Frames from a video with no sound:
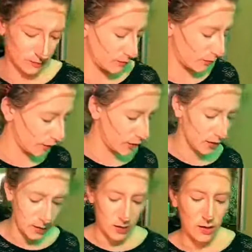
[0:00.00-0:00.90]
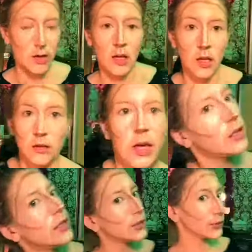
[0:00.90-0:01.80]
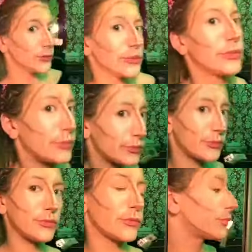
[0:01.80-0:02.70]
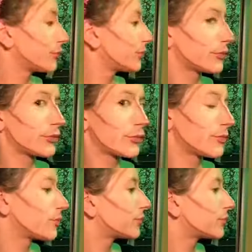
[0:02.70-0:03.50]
but I still always contour my forehead to make it look even